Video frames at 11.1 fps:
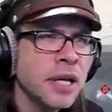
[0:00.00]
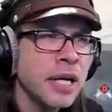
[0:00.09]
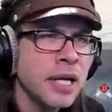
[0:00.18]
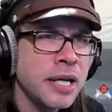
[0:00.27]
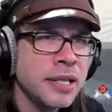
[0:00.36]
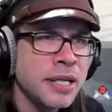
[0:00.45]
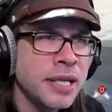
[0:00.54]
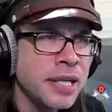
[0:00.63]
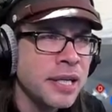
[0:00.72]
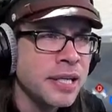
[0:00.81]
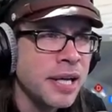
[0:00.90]
And they
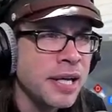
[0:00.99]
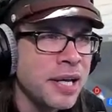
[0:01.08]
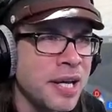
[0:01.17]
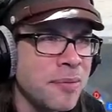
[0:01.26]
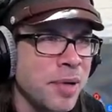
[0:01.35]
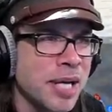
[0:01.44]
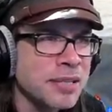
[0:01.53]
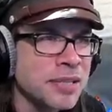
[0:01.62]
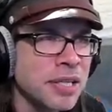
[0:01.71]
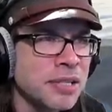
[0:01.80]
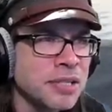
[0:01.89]
had AA back
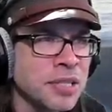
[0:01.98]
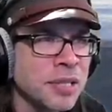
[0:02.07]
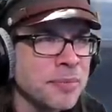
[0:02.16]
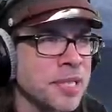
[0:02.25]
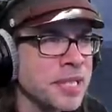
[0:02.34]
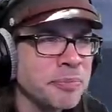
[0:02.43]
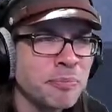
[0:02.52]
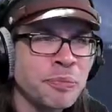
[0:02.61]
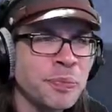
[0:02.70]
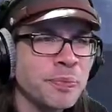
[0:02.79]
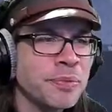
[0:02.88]
there, so I'm like,
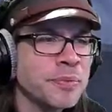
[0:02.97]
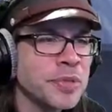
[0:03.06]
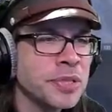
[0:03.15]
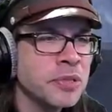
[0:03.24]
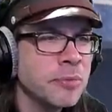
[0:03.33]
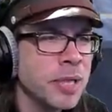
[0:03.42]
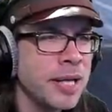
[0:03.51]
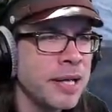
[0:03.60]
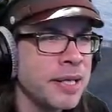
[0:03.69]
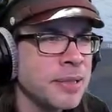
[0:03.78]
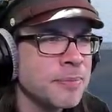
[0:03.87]
it's too
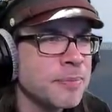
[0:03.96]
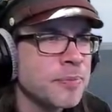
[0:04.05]
bad.